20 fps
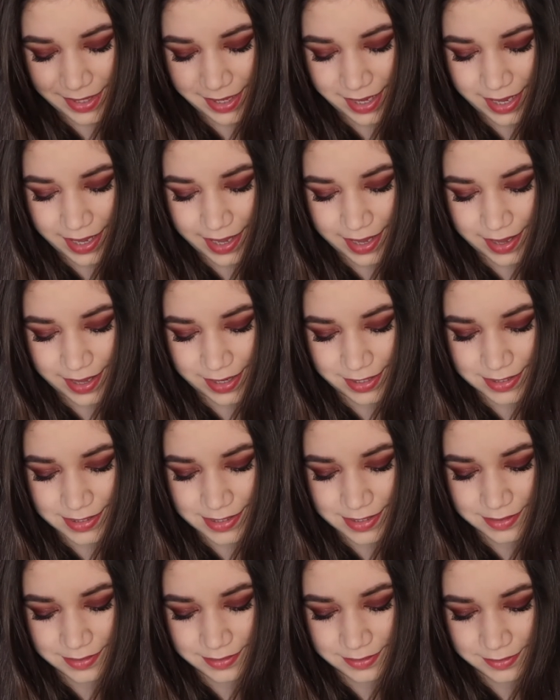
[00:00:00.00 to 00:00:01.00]

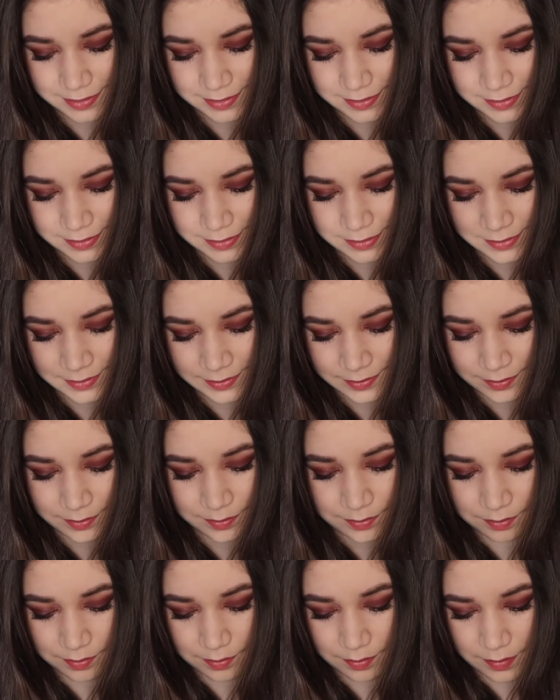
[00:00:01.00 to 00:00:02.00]
And
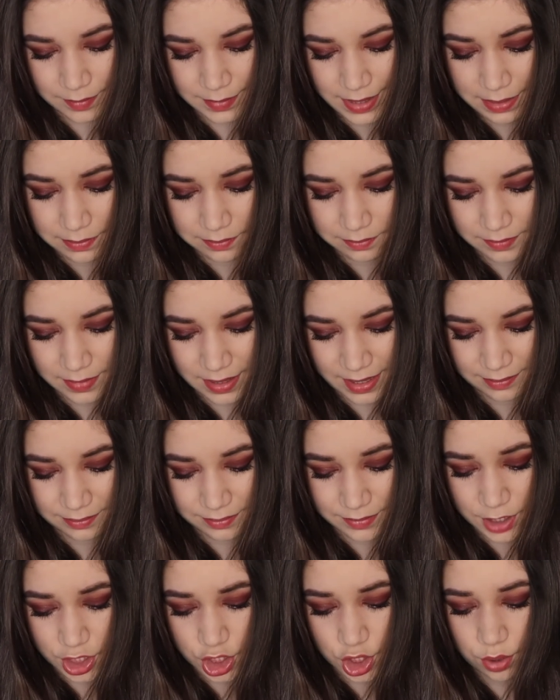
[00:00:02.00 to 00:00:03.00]
yeah,
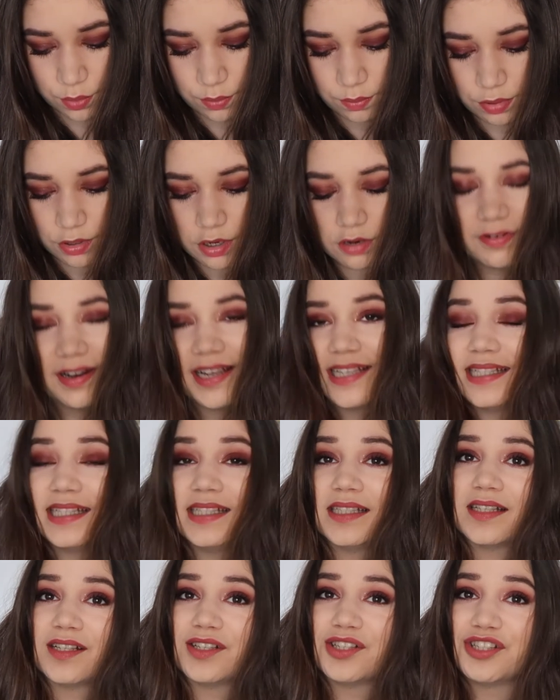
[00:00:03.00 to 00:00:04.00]
you know, progress
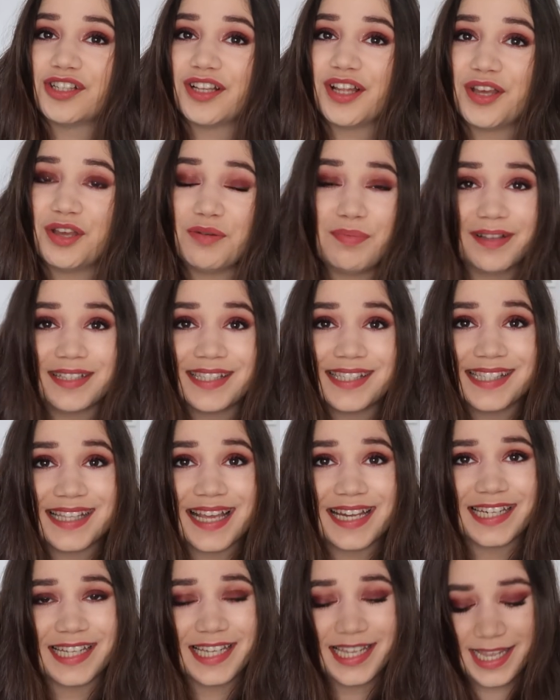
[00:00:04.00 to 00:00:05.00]
is slow but
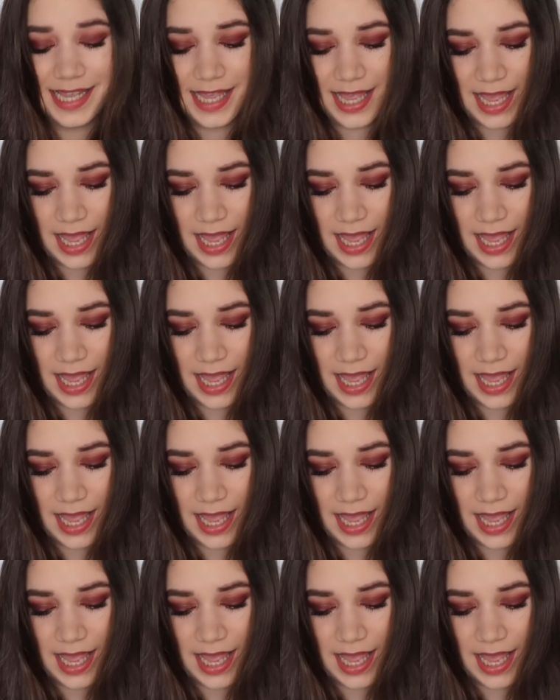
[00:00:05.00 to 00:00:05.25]
steady.